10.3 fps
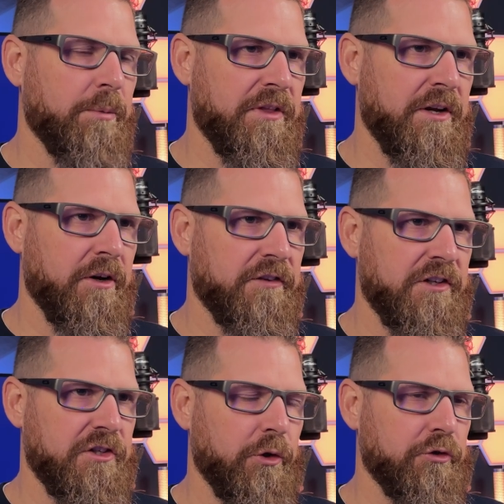within our
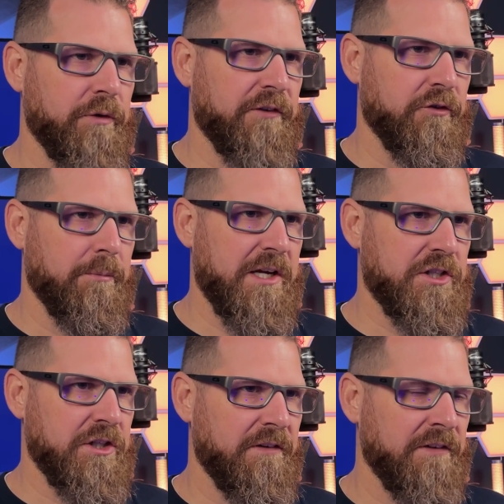digital
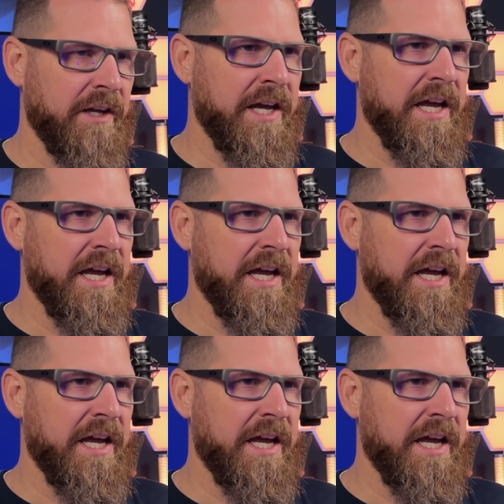transformations